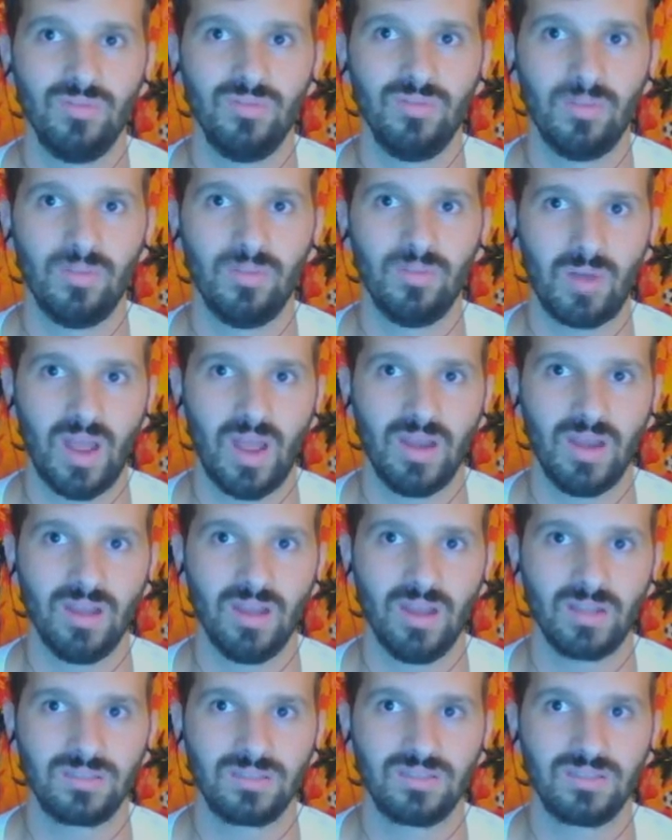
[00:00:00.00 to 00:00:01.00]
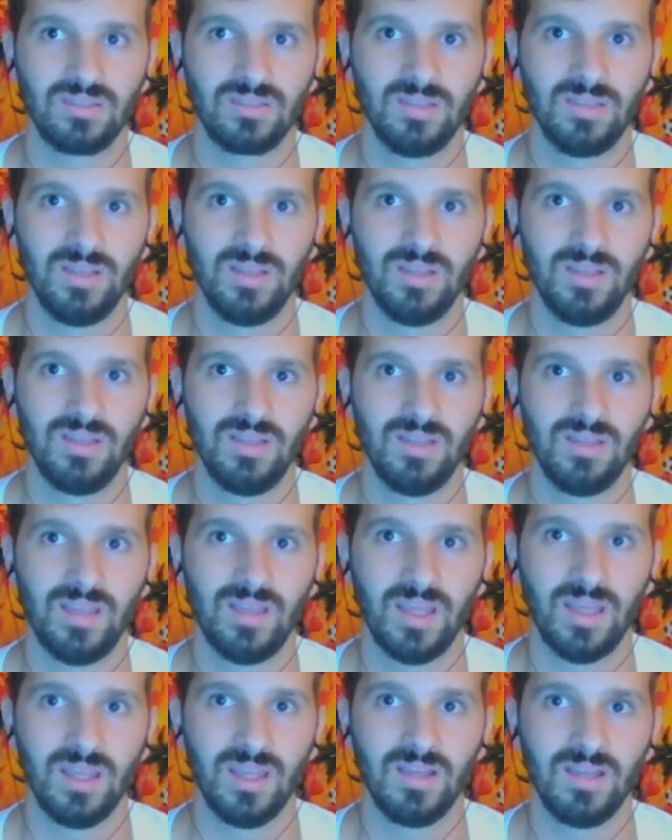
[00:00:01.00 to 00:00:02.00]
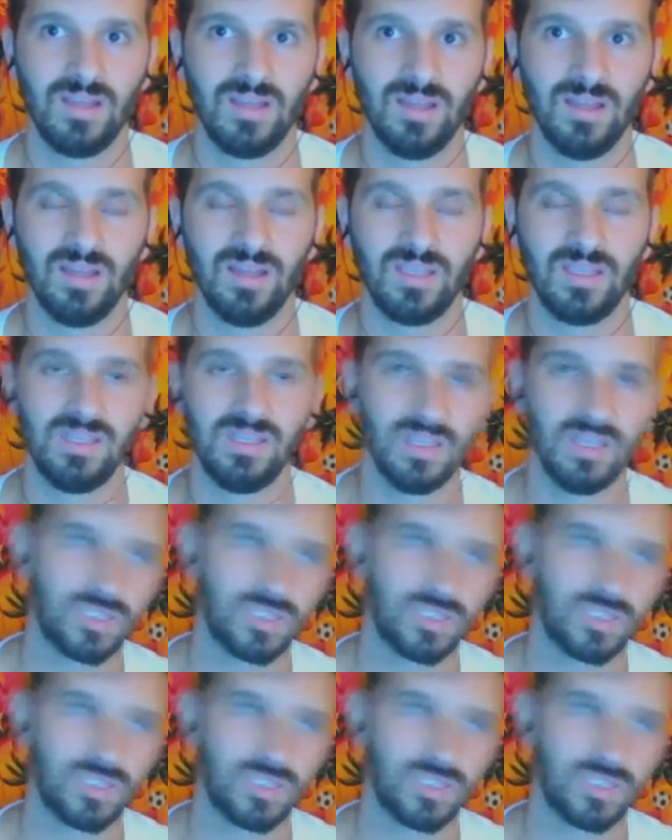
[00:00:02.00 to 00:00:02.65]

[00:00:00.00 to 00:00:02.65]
a product, and he does